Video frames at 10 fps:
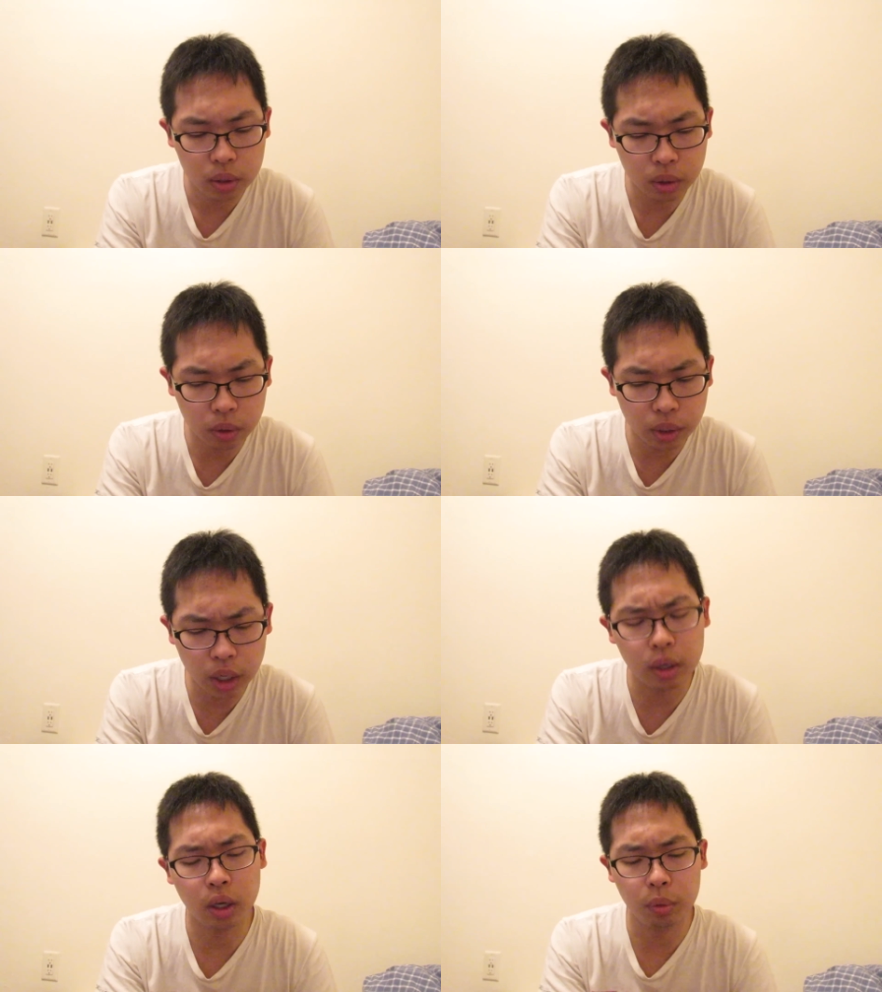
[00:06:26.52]
So
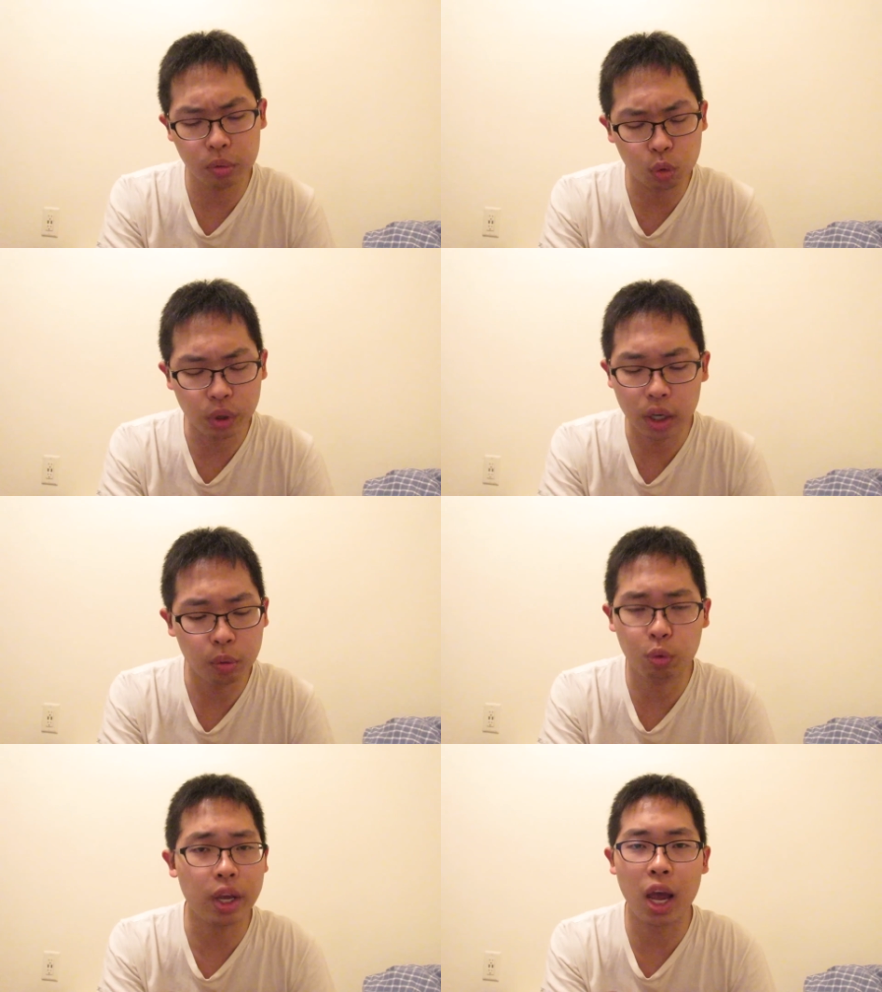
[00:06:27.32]
yeah, um, so
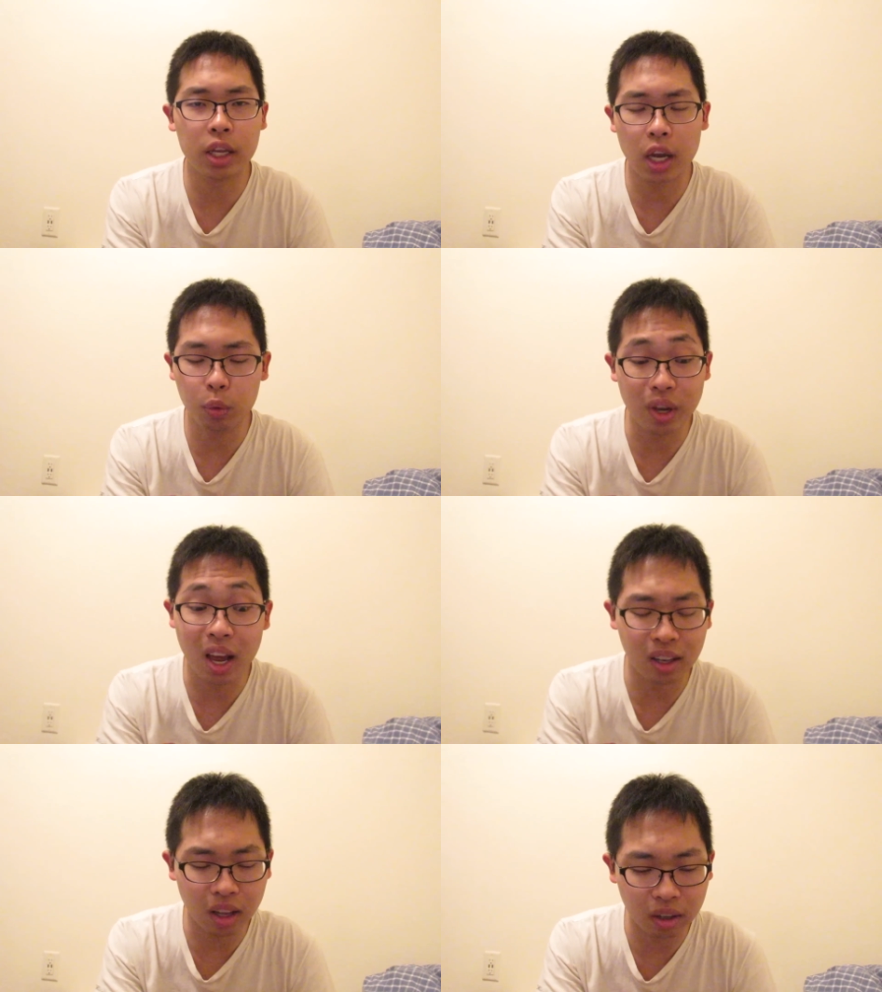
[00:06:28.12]
we we hang out. We
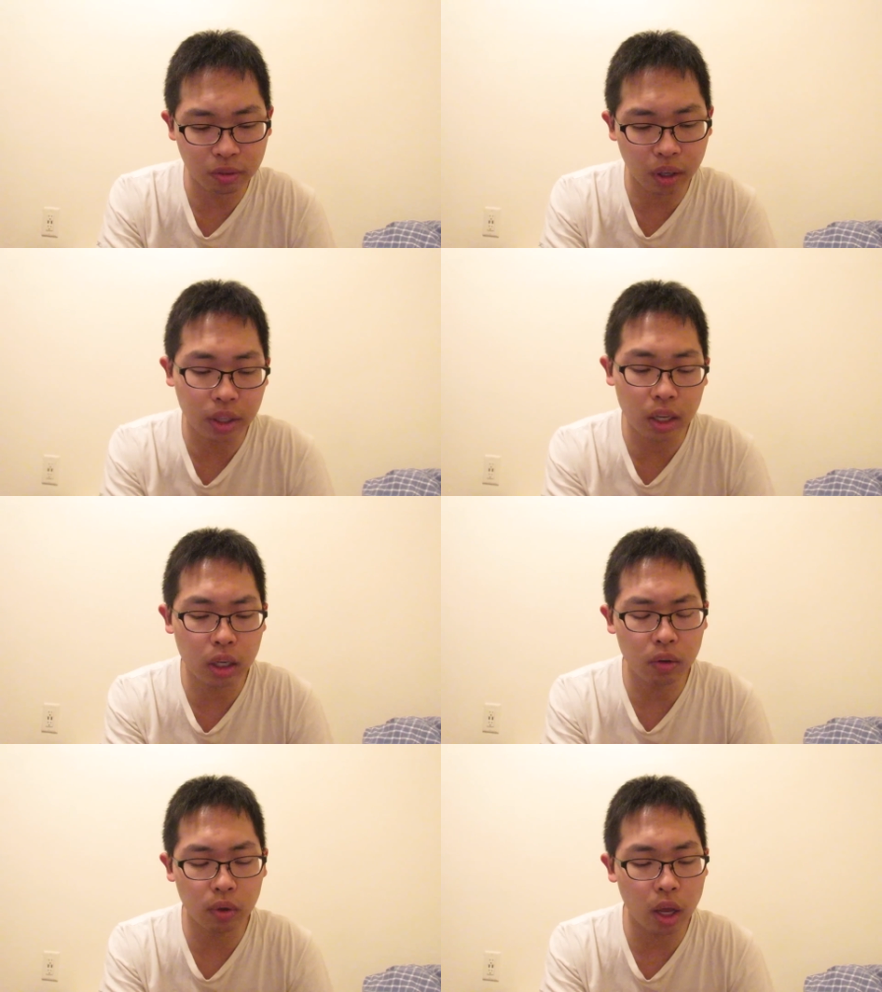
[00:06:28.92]
had a lot of fun, and
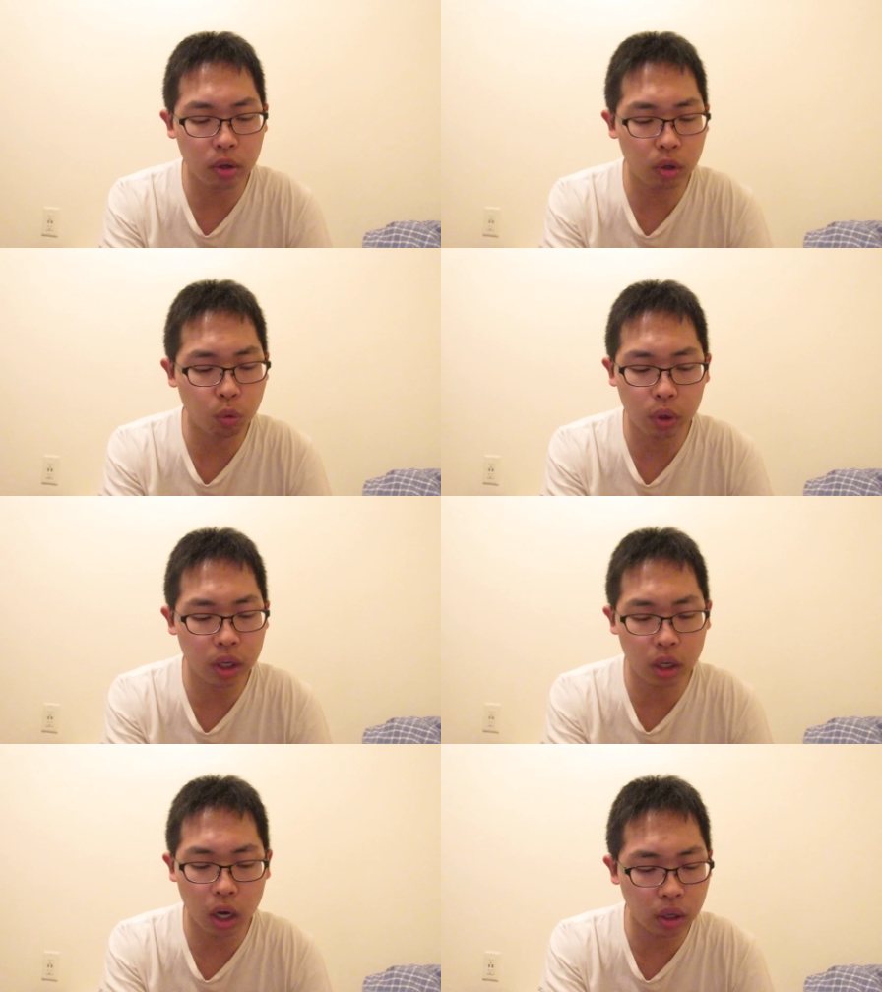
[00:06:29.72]
even and when
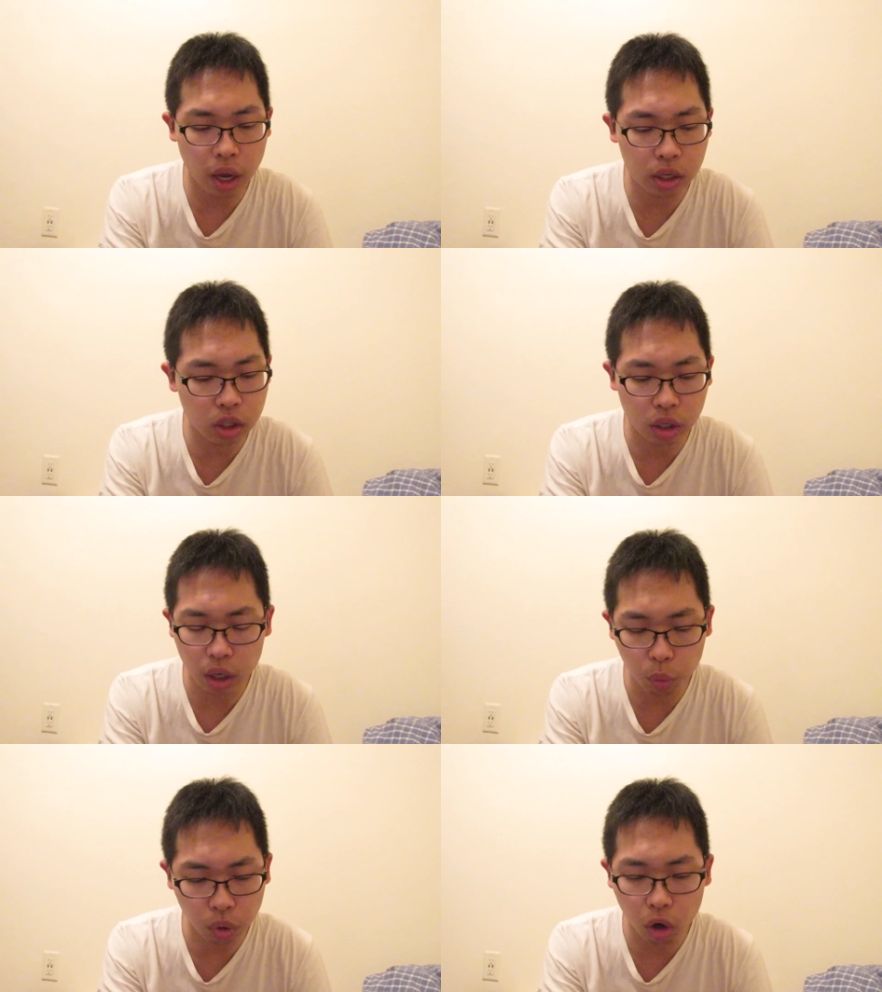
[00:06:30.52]
he got cancer,
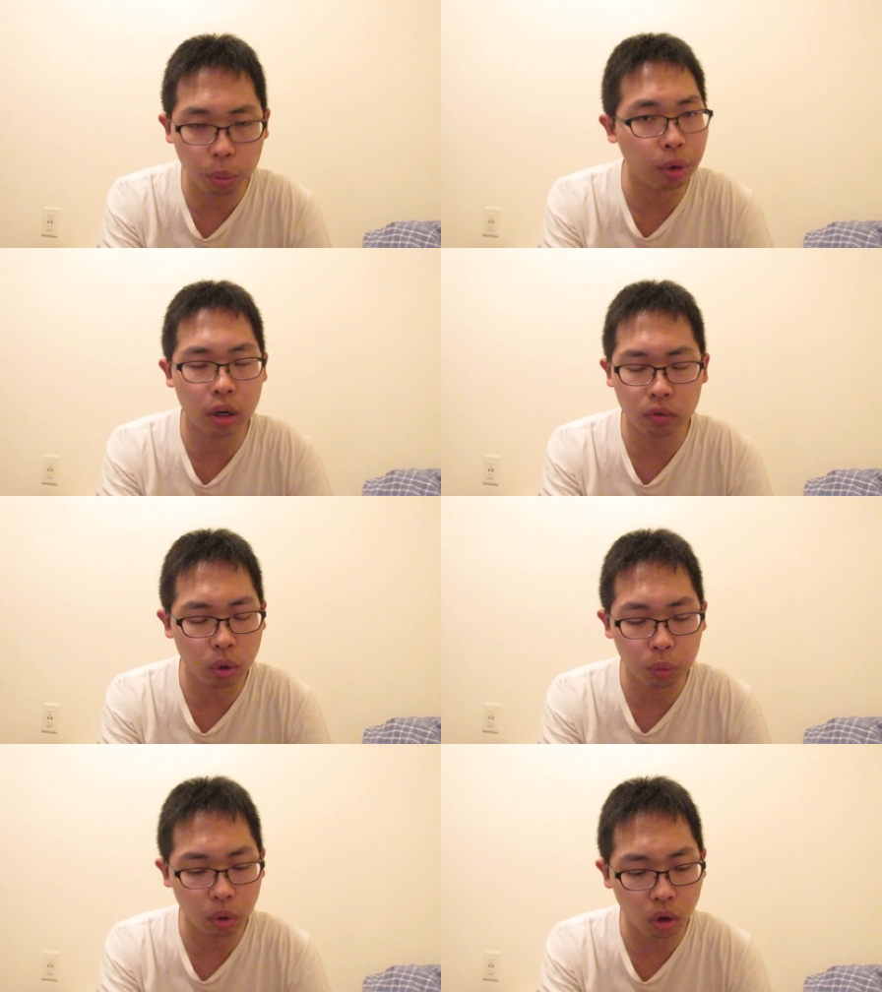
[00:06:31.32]
and we're all praying for
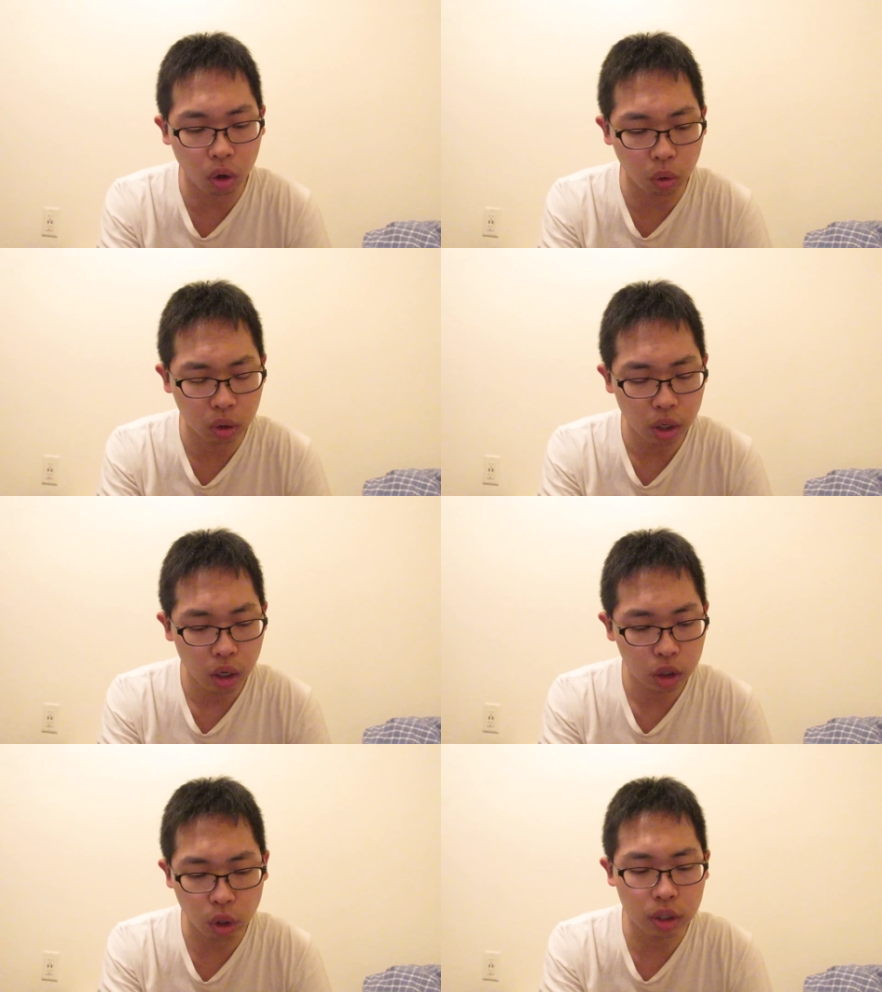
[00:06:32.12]
him, we're all
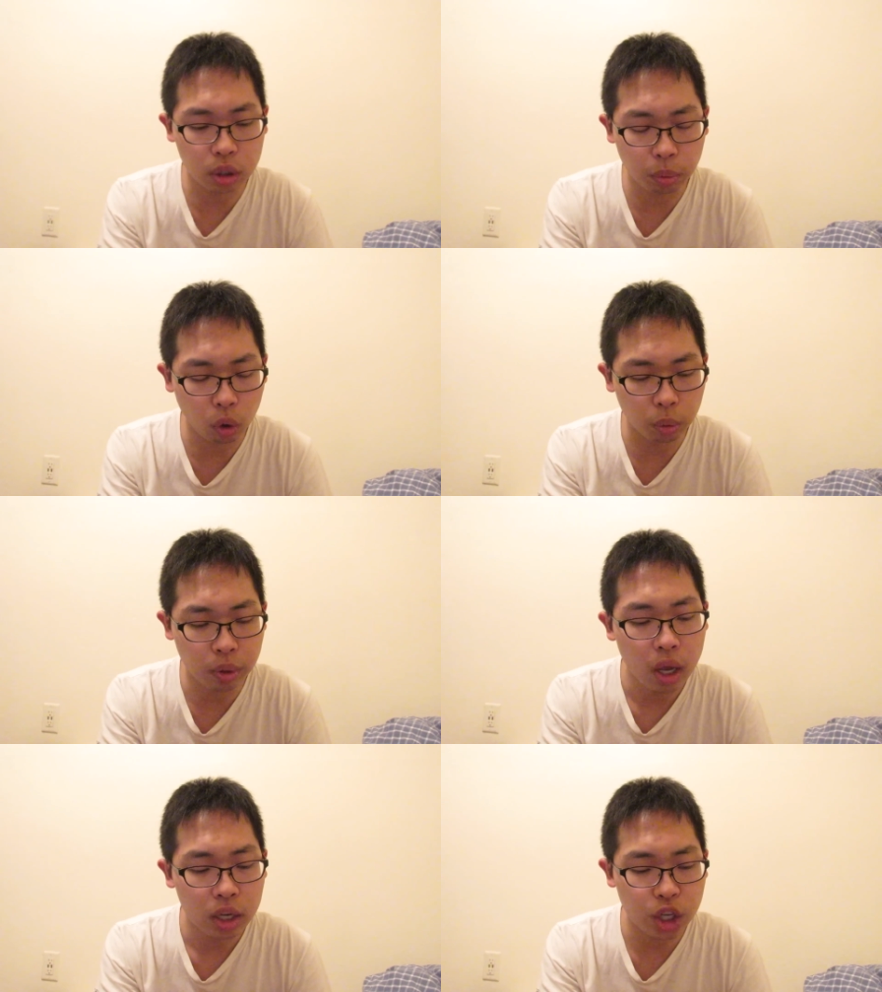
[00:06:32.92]
trying to support him.